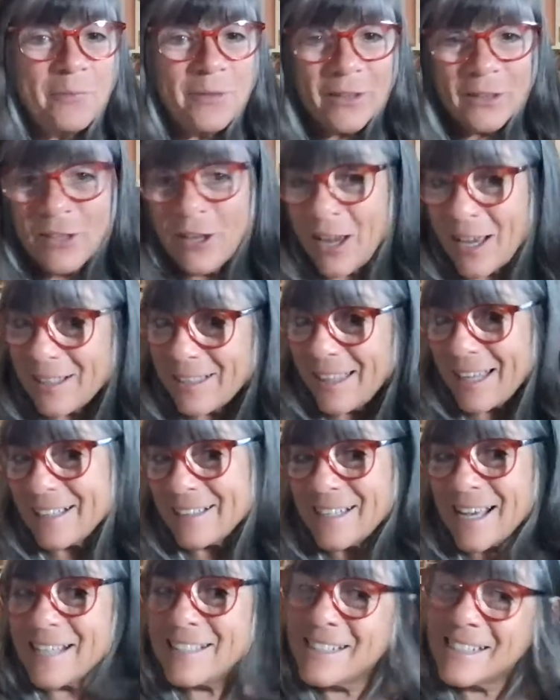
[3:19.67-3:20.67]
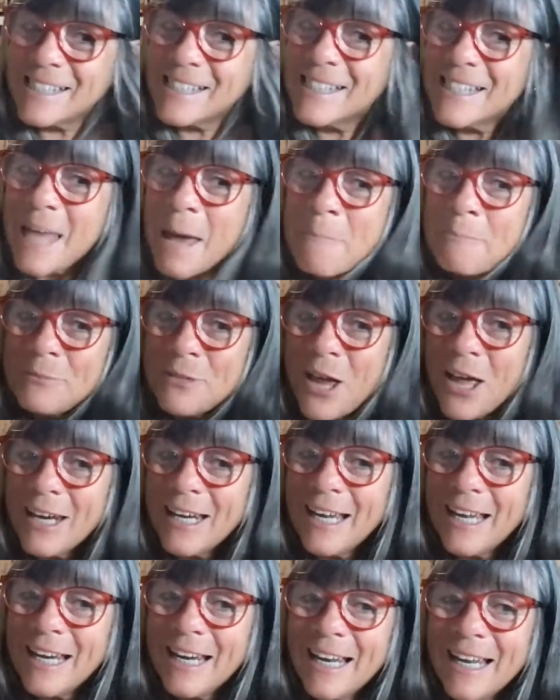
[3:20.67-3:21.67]
look at this. I slept on
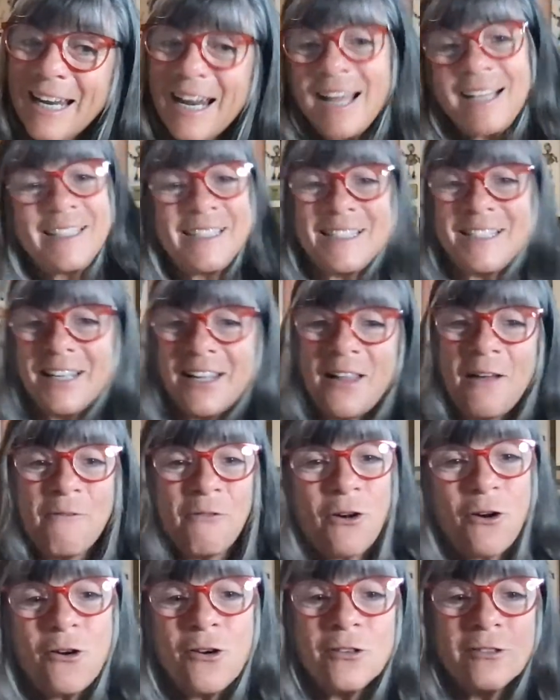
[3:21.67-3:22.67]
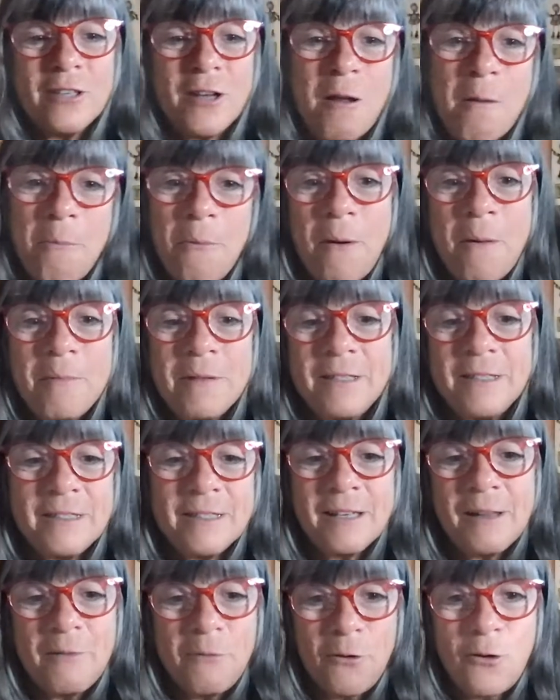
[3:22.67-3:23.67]
it and I still have curls, and I'll probably
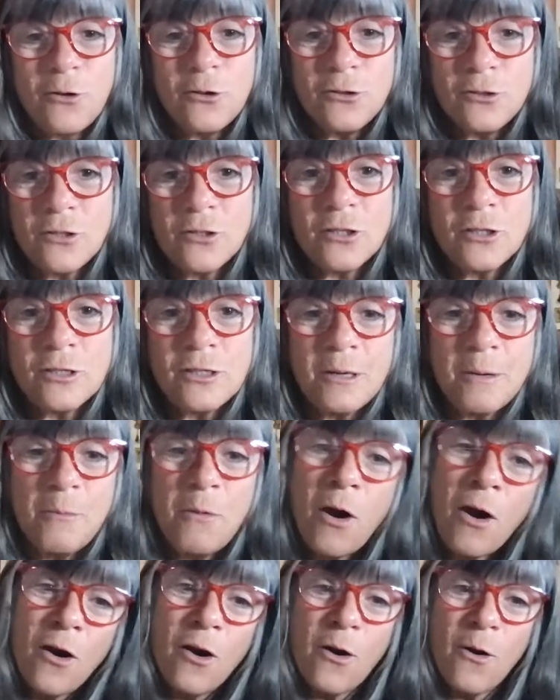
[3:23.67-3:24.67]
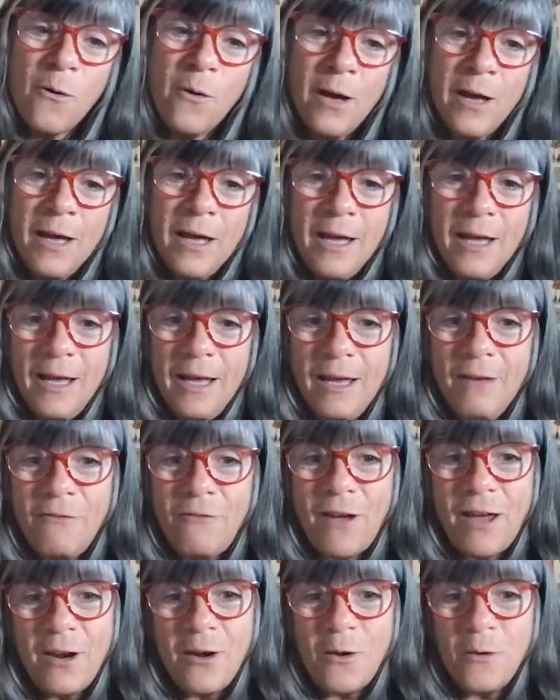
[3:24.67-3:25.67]
still have curls tomorrow if
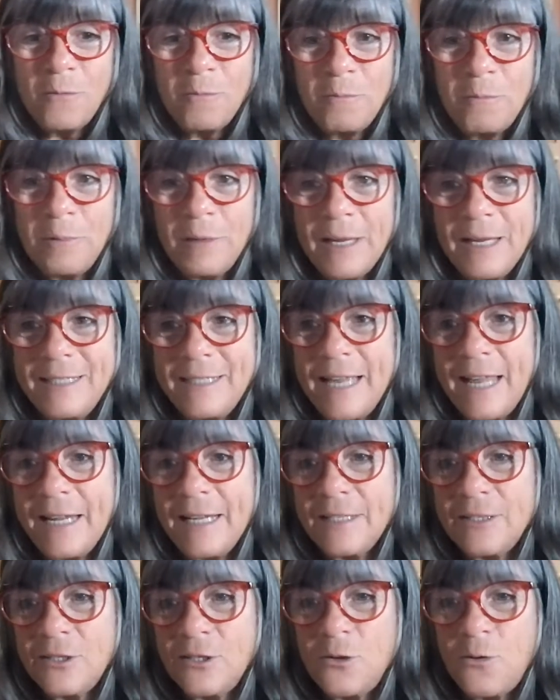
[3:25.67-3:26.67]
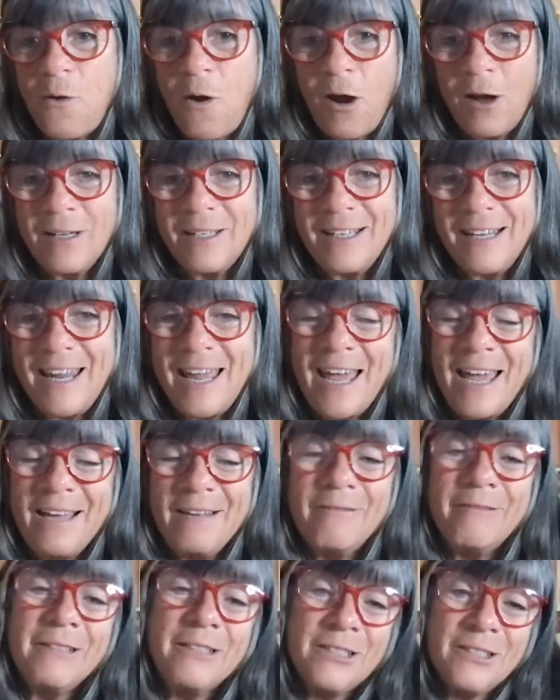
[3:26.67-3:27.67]
I don't play tennis too hard today,
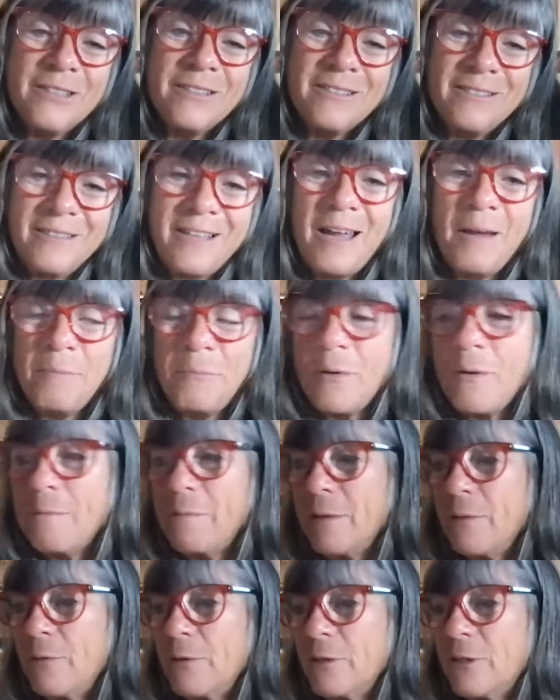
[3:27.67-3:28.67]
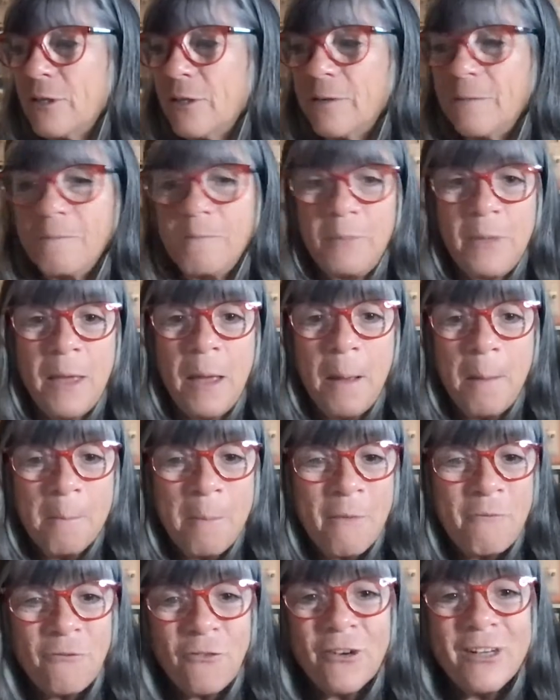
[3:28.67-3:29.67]
which I probably will do.
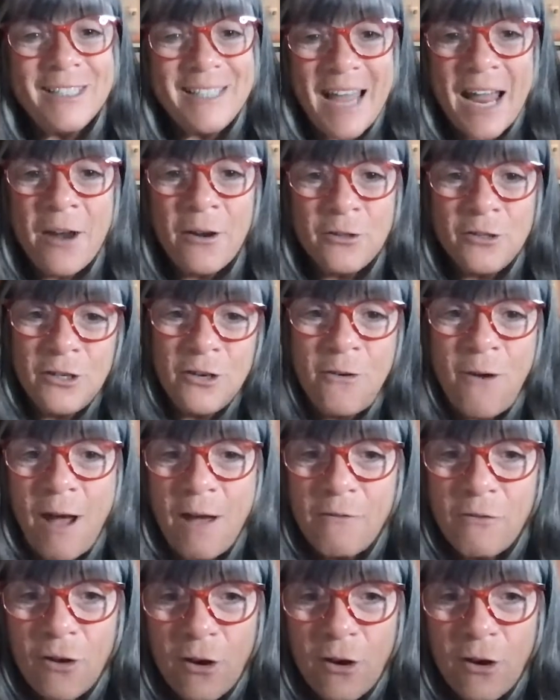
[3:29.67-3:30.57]
But for a day or two, I have